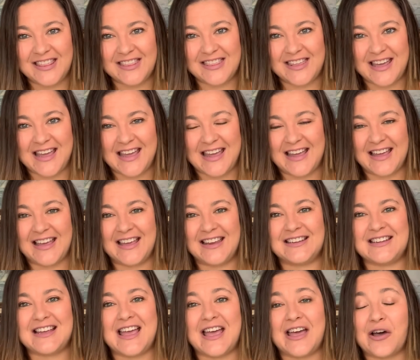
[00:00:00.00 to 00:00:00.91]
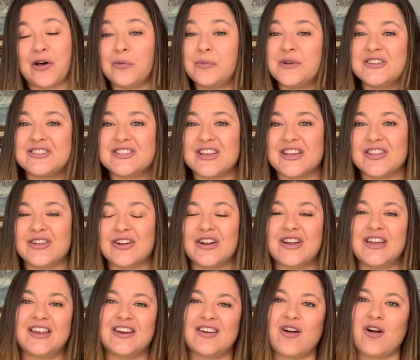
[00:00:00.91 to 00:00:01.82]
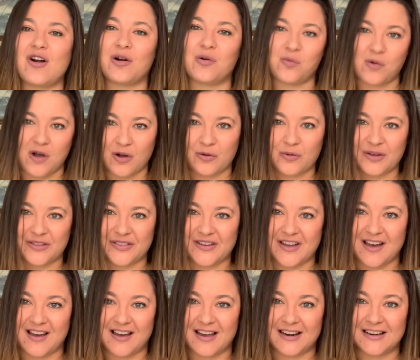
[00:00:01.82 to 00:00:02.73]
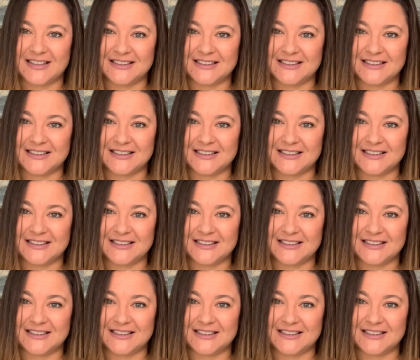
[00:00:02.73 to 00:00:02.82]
and help each other in our walk with God.